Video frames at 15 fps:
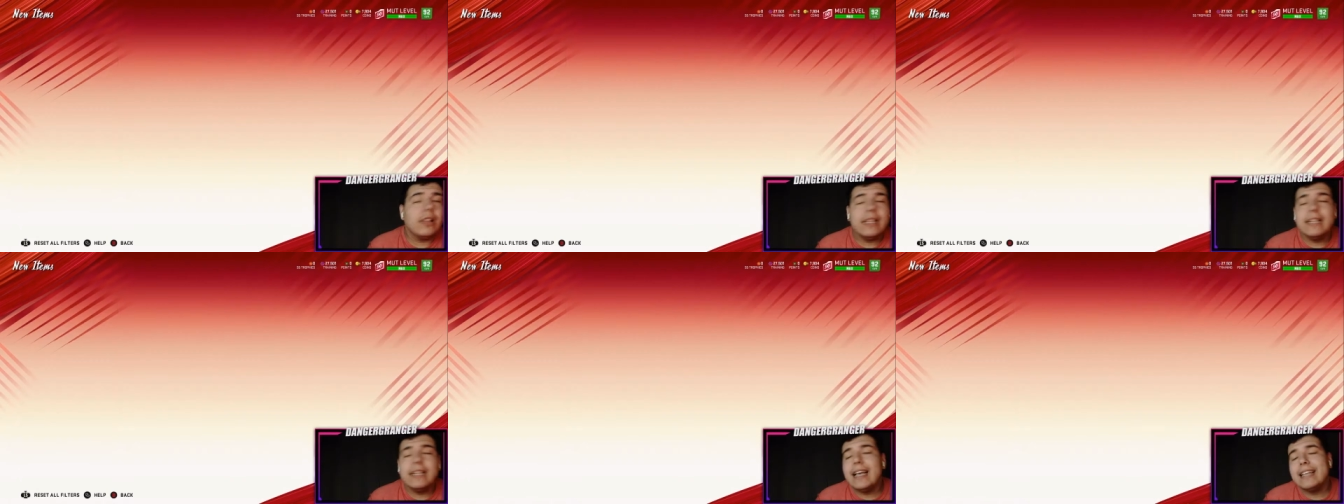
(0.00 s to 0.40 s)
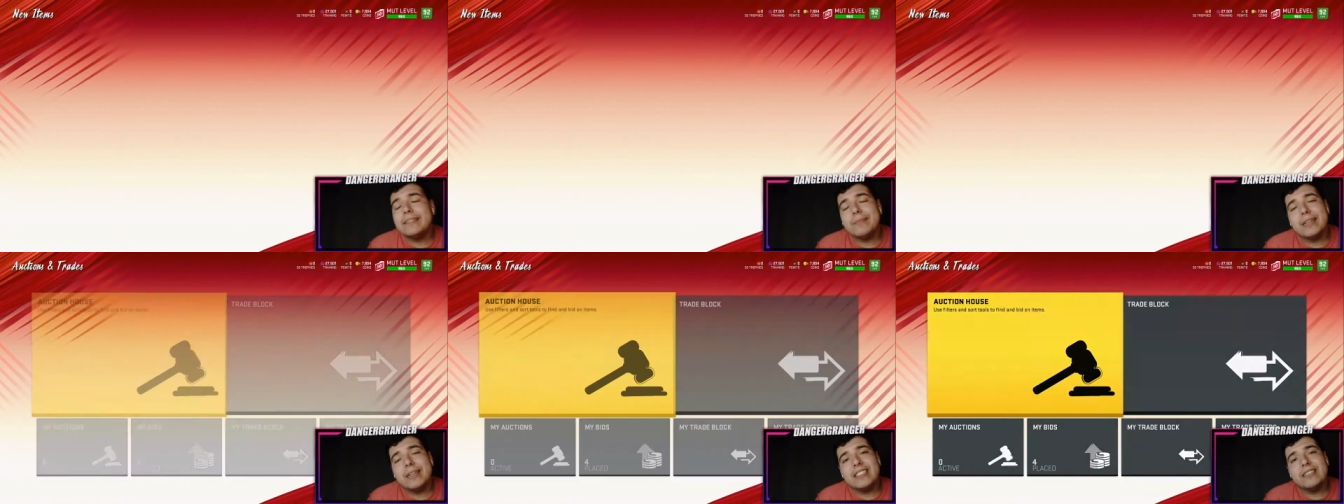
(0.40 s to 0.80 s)
it as
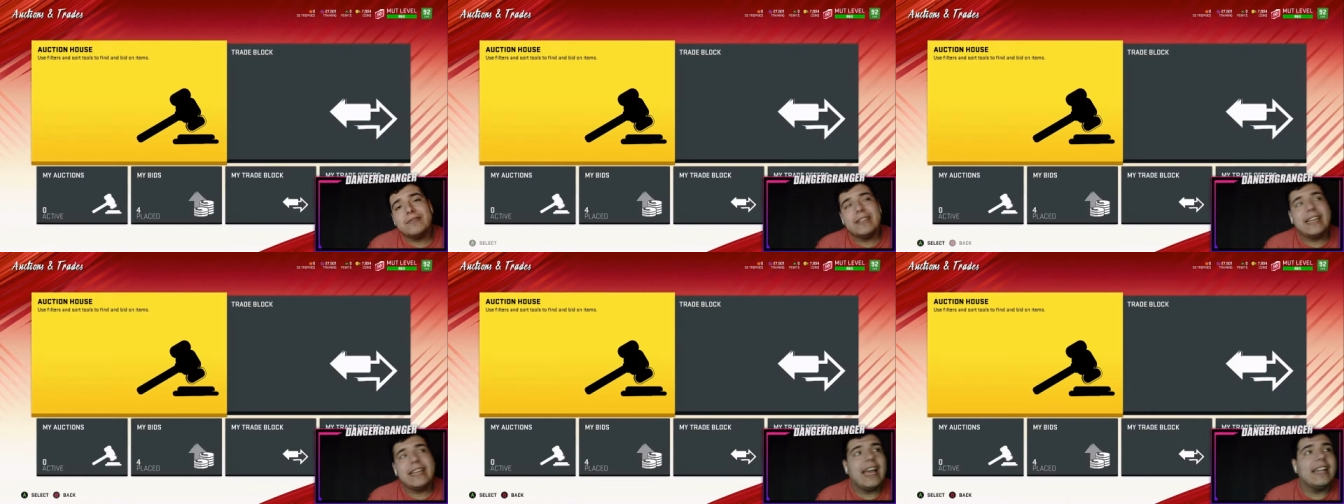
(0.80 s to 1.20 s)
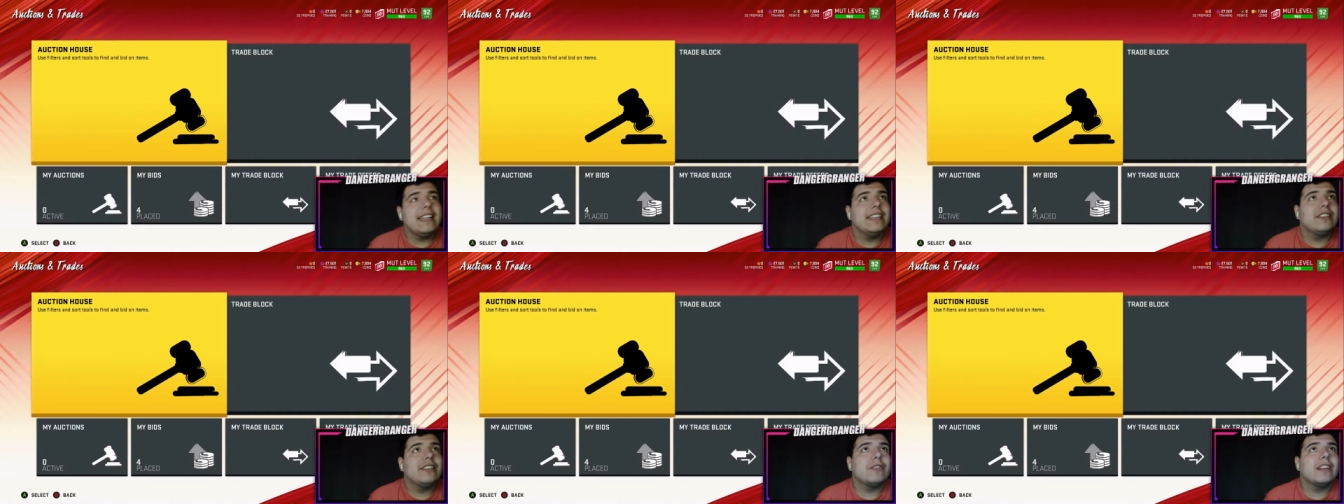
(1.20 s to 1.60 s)
much as we can.
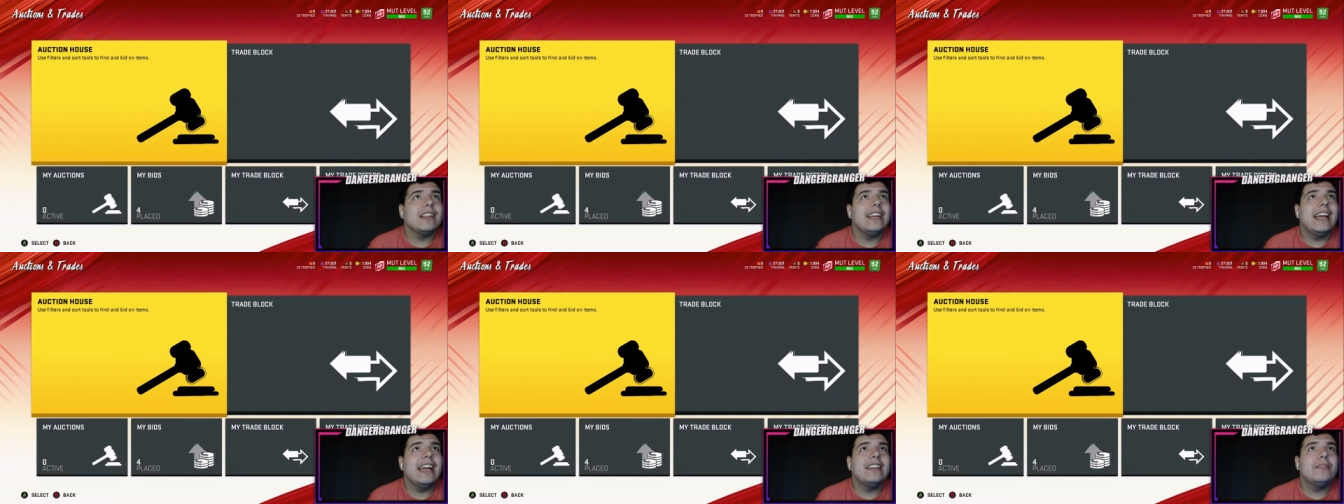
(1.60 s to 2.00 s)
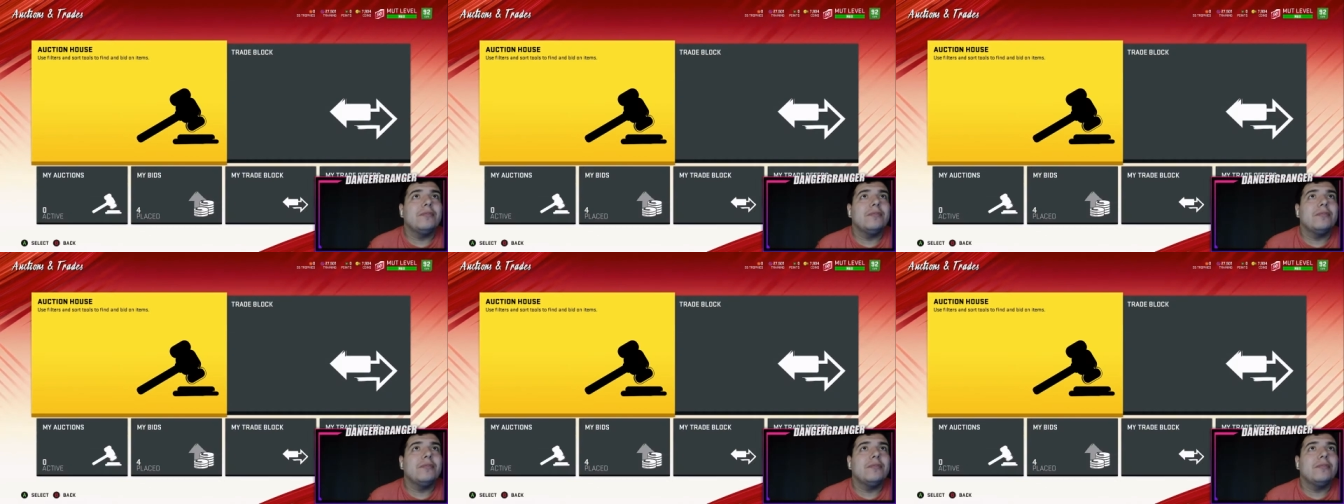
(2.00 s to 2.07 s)
Either we're going to end up